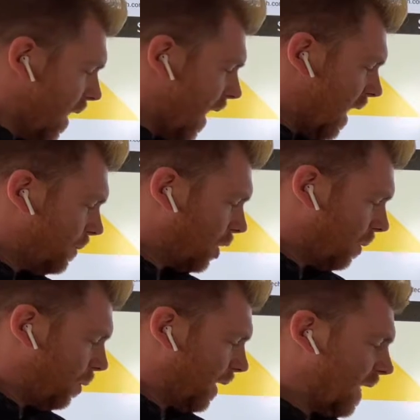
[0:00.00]
and I'm just going
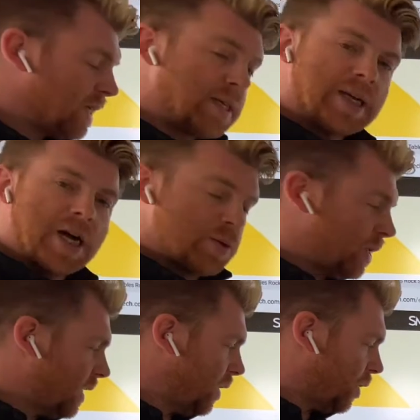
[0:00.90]
to put getting started
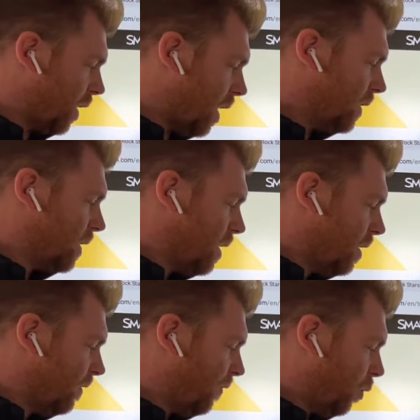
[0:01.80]
with a teacher guide
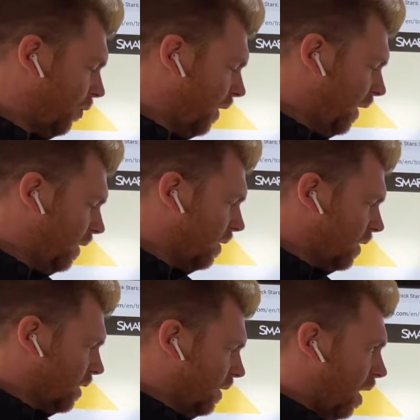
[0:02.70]
for the
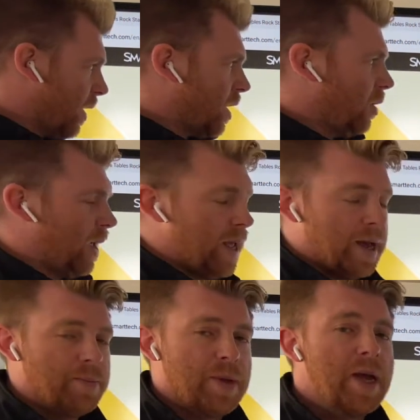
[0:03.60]
IQ here.